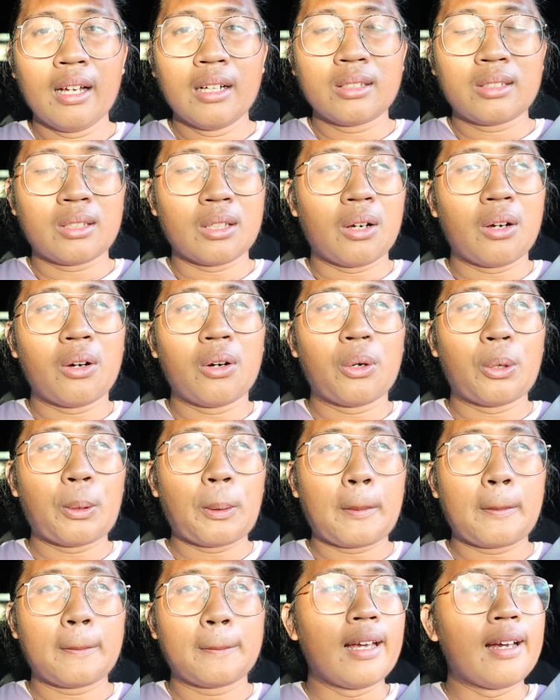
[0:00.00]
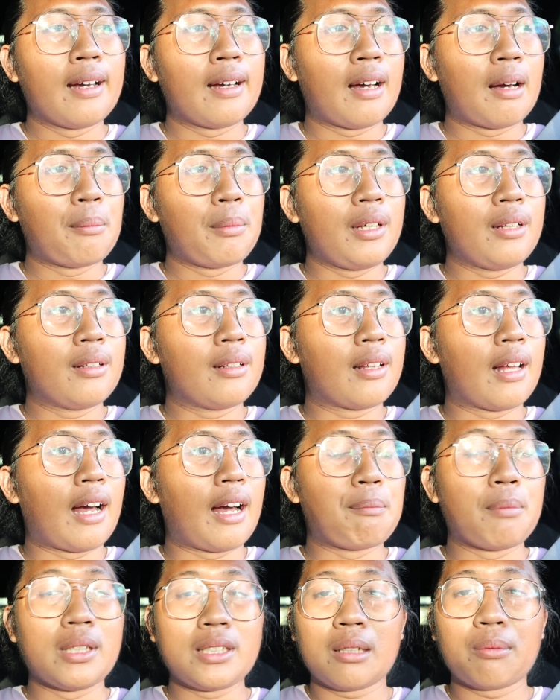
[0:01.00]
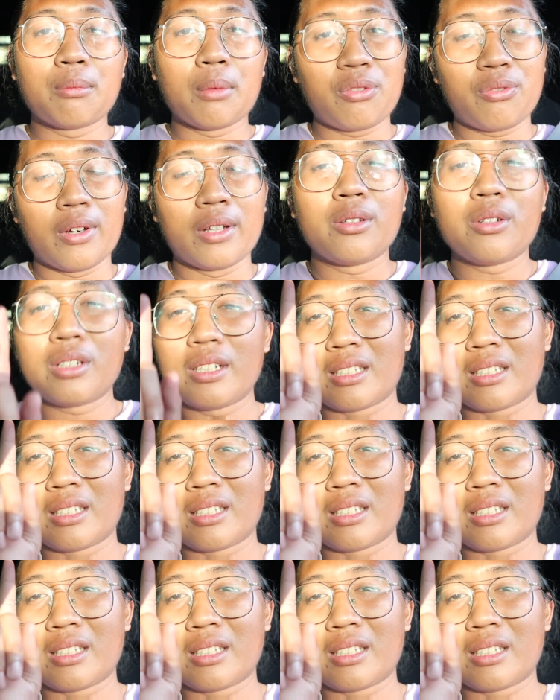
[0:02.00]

So yeah, I mean, I messed up my fender.